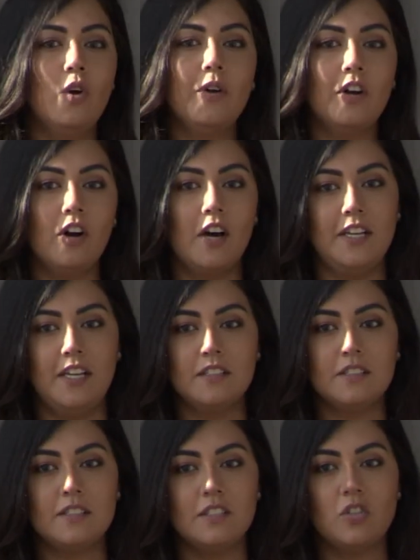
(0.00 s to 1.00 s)
your
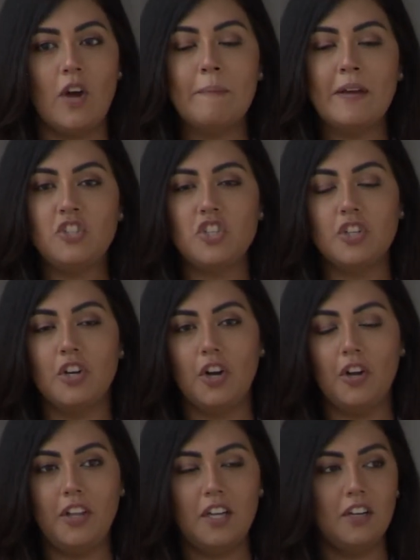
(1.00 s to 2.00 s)
audience. And so I mentioned
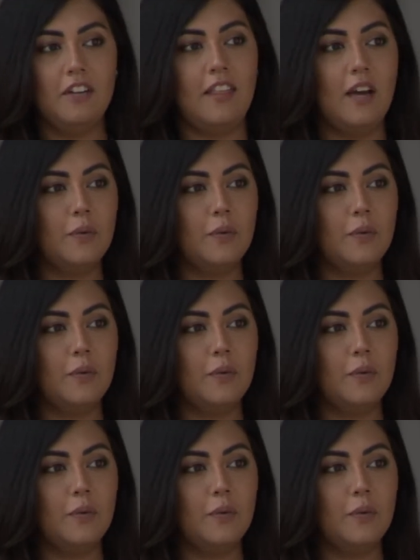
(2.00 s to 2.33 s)
earlier that